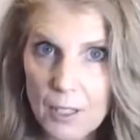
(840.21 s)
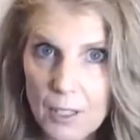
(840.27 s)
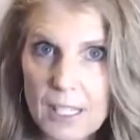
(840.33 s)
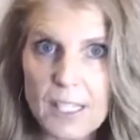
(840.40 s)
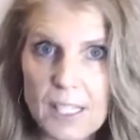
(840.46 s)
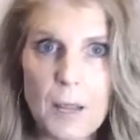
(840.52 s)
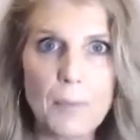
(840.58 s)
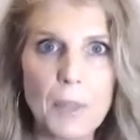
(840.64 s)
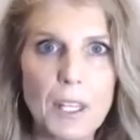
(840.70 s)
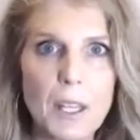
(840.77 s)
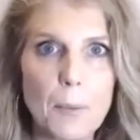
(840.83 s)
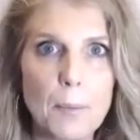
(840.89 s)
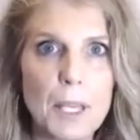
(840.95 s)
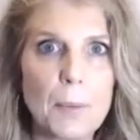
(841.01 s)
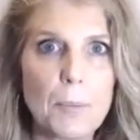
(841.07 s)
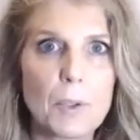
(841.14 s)
It's something that
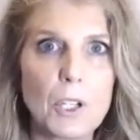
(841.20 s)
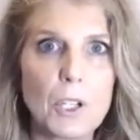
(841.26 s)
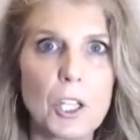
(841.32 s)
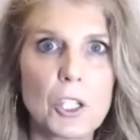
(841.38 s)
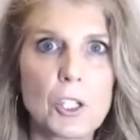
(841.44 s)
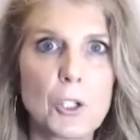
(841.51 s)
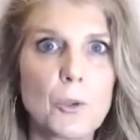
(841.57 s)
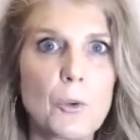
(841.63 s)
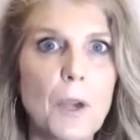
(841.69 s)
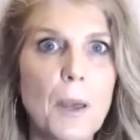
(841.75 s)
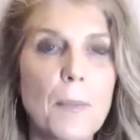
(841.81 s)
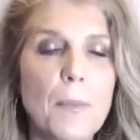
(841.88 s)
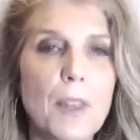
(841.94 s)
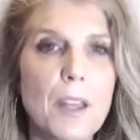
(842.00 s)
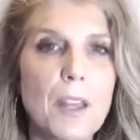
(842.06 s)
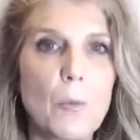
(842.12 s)
people can do
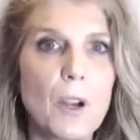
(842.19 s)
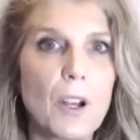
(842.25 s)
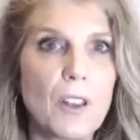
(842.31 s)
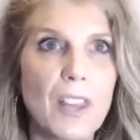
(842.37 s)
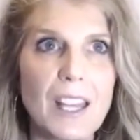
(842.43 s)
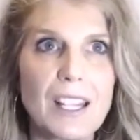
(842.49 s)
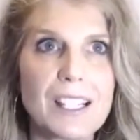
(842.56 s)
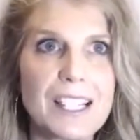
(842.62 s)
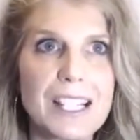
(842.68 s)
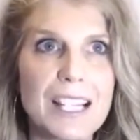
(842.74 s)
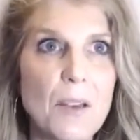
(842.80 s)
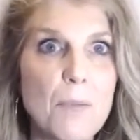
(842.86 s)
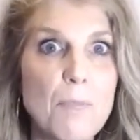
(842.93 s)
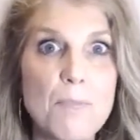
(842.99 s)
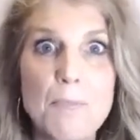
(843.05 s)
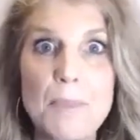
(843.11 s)
where they see
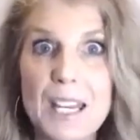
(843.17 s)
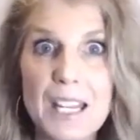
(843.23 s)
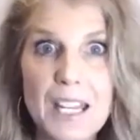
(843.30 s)
immediate